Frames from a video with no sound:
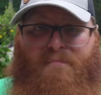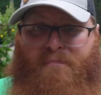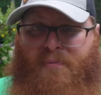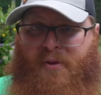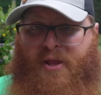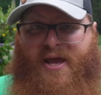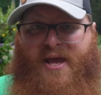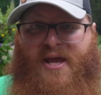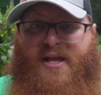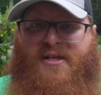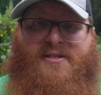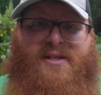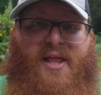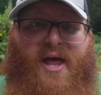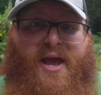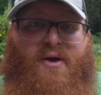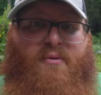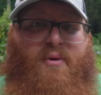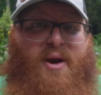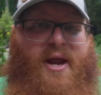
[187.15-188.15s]
blades
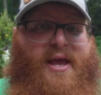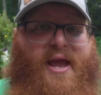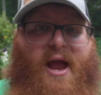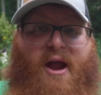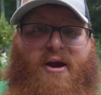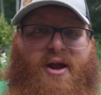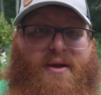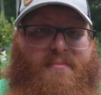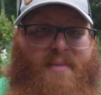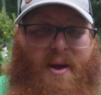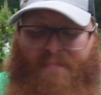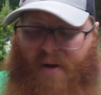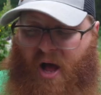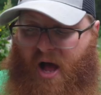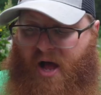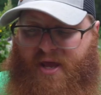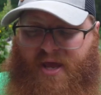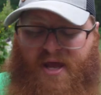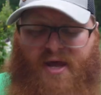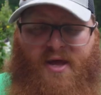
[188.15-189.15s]
like what I carry in my
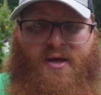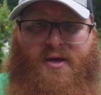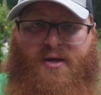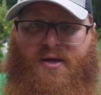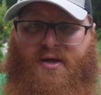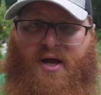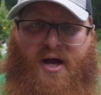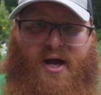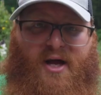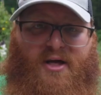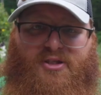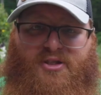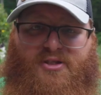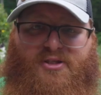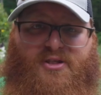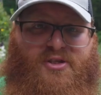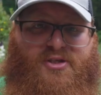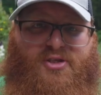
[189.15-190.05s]
pocket, just a